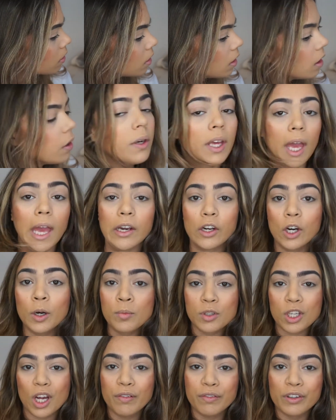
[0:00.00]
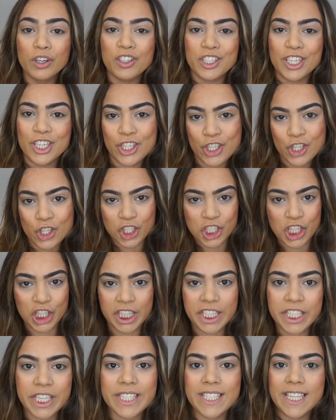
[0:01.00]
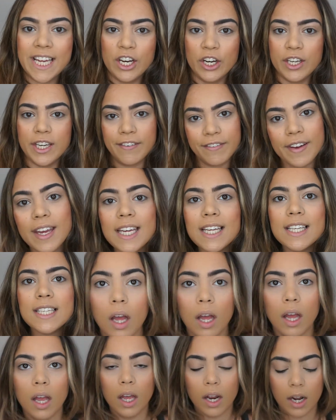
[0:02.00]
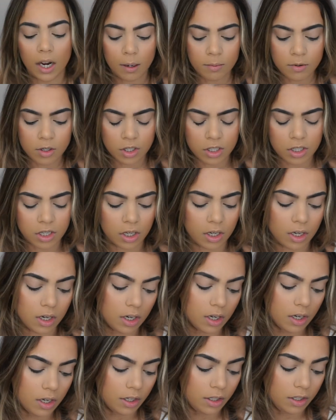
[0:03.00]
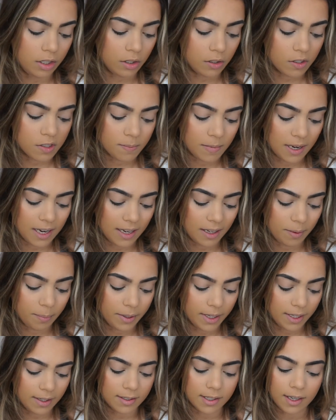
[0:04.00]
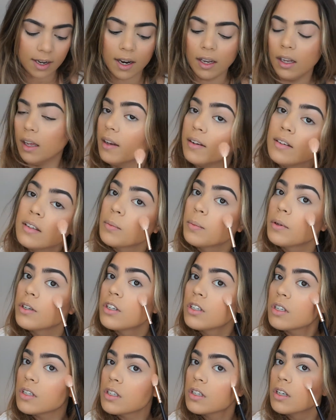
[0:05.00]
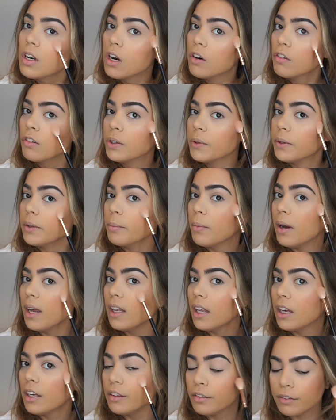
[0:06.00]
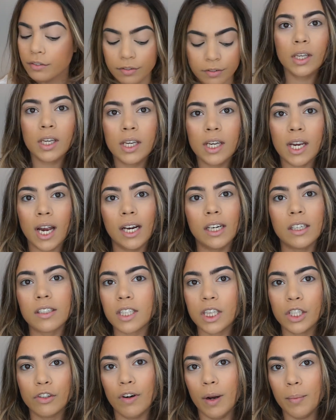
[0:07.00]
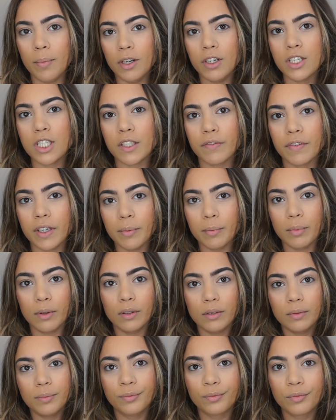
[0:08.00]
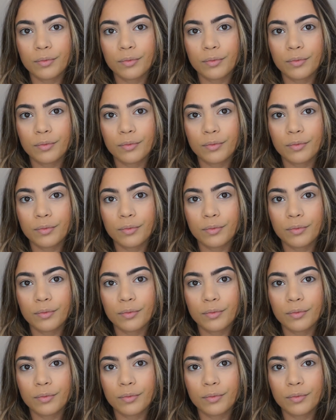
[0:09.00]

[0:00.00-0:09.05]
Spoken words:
Oh yeah, it comes off because it's just glitter sitting on your face. And I'm just gonna use my Pixie highlighter, which doesn't ruin my life. You can kind of see the remnants of it, but